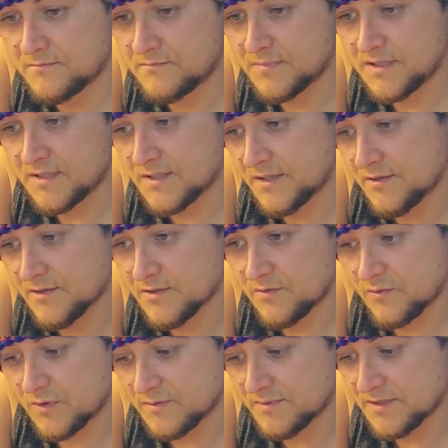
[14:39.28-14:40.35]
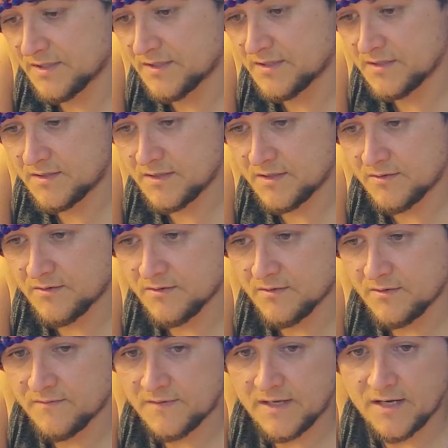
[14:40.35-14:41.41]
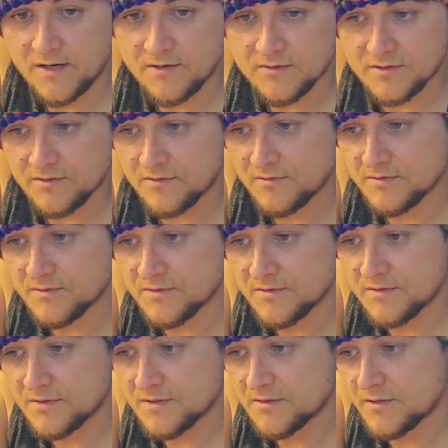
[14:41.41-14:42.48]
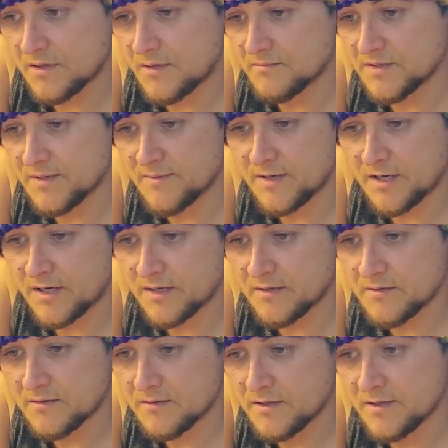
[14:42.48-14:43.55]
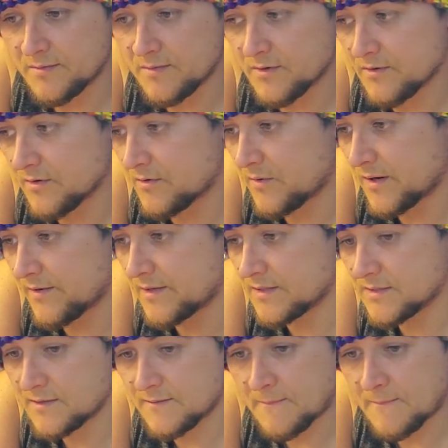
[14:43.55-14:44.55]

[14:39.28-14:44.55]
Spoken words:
because they are swords, but they're of air, so Gemini, Libra, Aquarius.